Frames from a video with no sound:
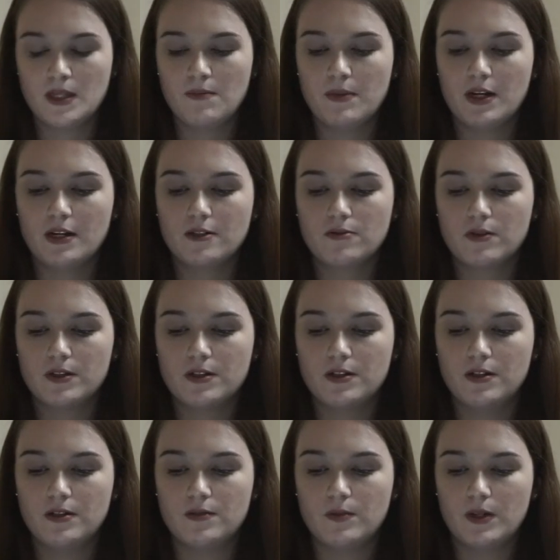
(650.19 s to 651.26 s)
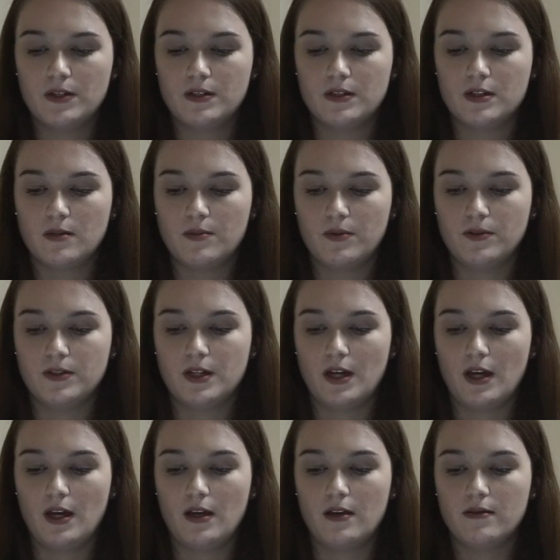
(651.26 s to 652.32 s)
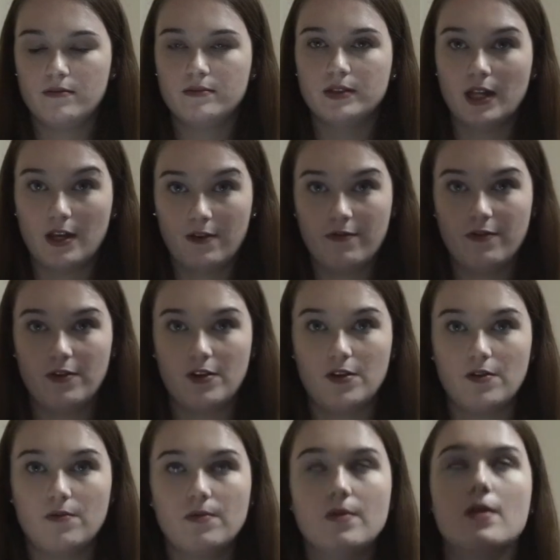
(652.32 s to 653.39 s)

My next question is, what is a typical day like for you?